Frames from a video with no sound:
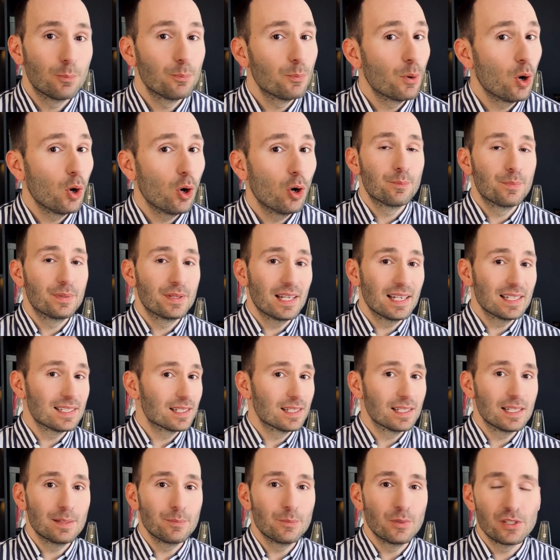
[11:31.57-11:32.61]
pop,
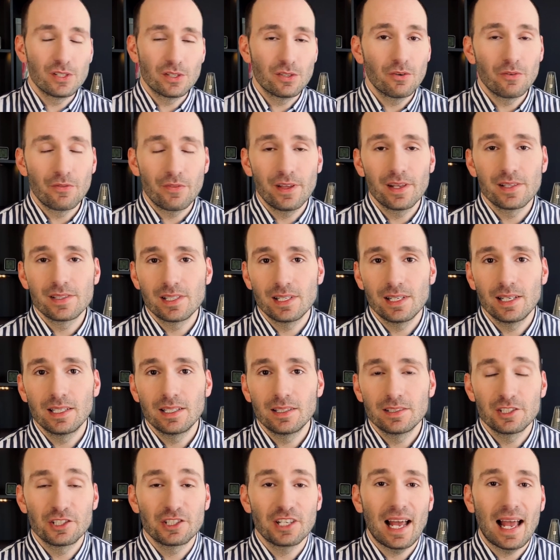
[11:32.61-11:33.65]
Disney, musical theatre,
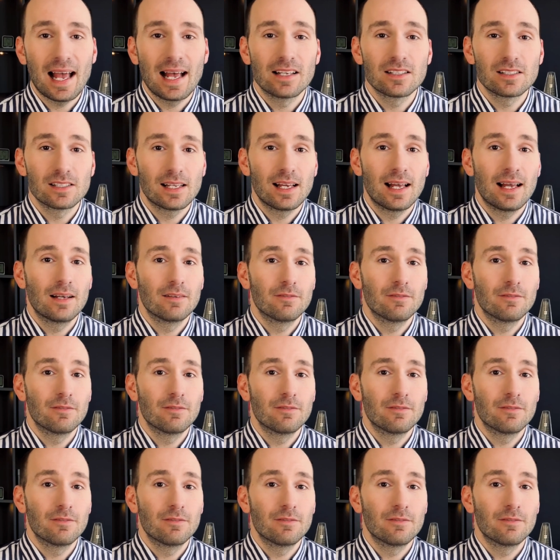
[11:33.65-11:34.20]
jazz,